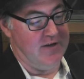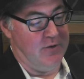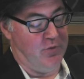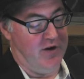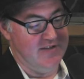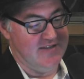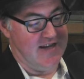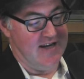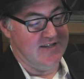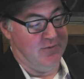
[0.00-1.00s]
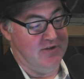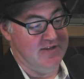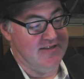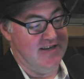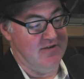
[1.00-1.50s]
At one stage, they wanted to
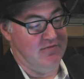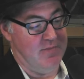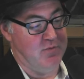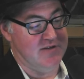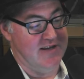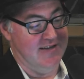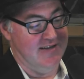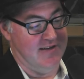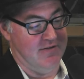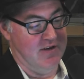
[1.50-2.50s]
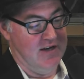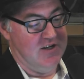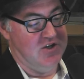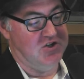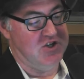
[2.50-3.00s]
send a representative
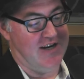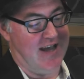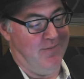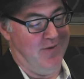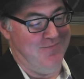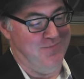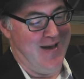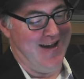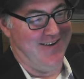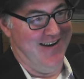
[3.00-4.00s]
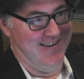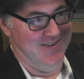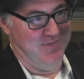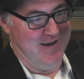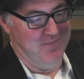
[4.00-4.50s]
to check out my background
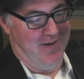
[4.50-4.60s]
and meet my